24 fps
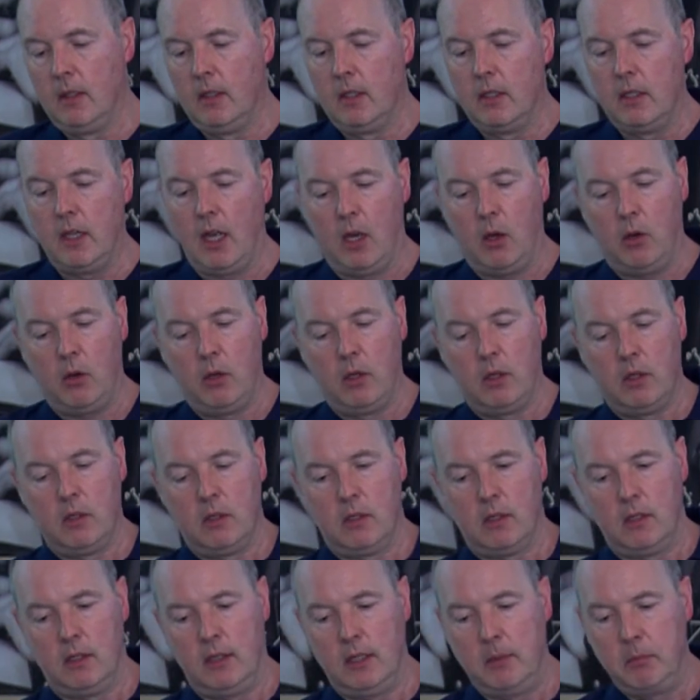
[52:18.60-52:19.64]

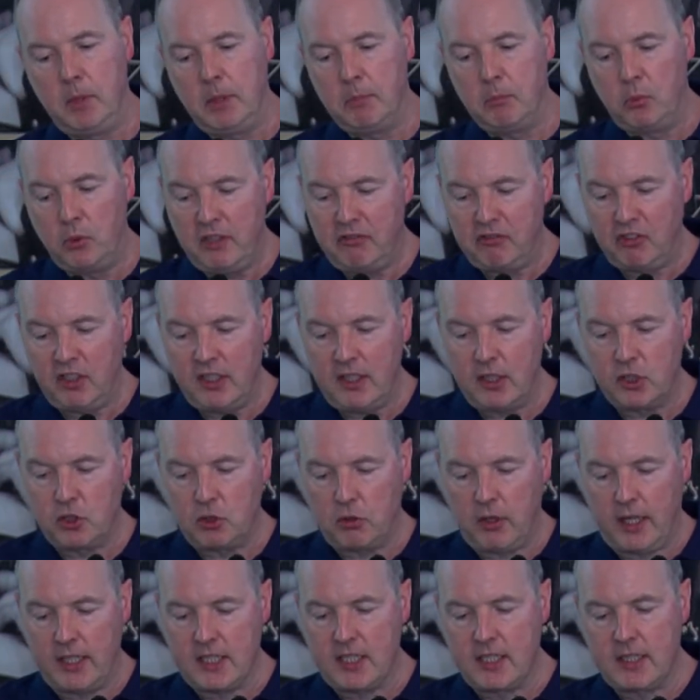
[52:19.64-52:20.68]
Now, let me briefly
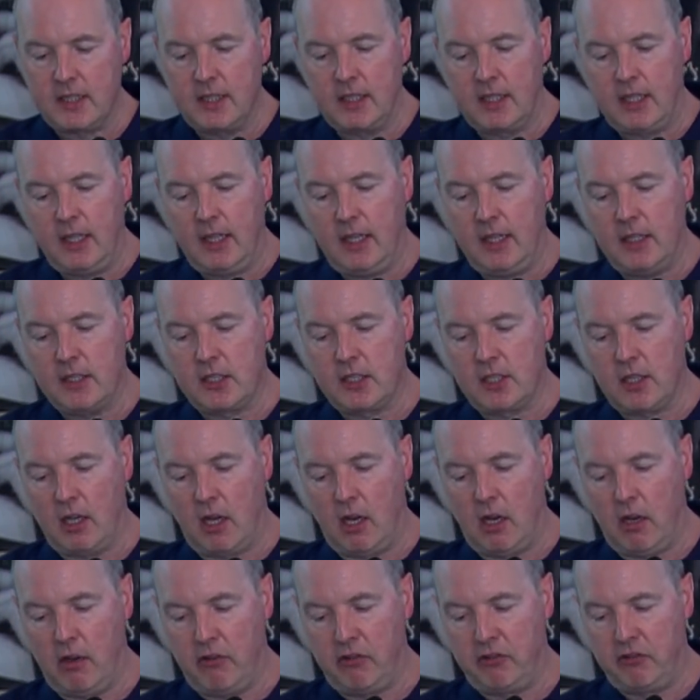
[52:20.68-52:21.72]
address the case
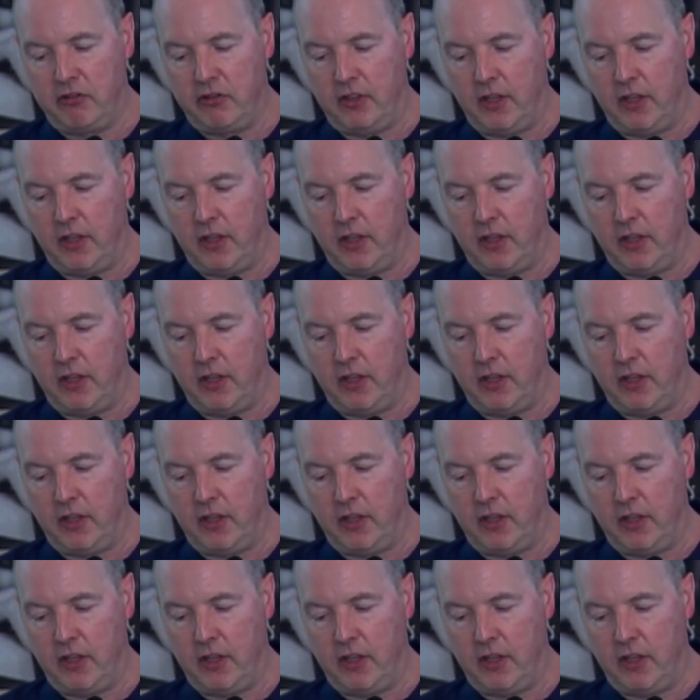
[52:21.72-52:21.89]
of,